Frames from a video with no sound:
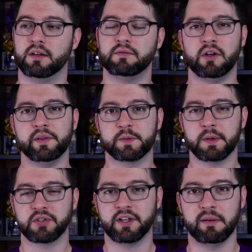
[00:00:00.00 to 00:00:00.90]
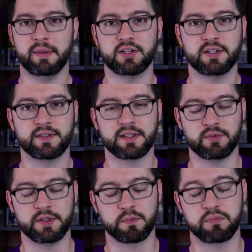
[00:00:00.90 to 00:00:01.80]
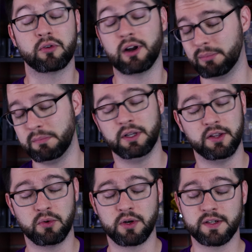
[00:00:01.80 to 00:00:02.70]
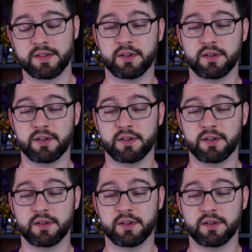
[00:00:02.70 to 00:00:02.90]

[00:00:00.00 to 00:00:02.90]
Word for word: Of all the special animations, this one's probably the worst,